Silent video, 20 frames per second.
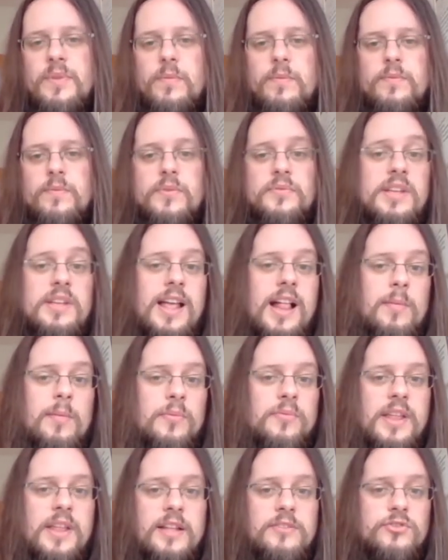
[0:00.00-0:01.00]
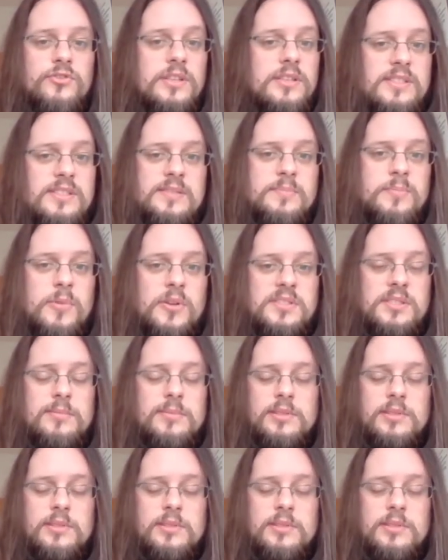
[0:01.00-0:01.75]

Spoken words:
with the help of an engine it's possible,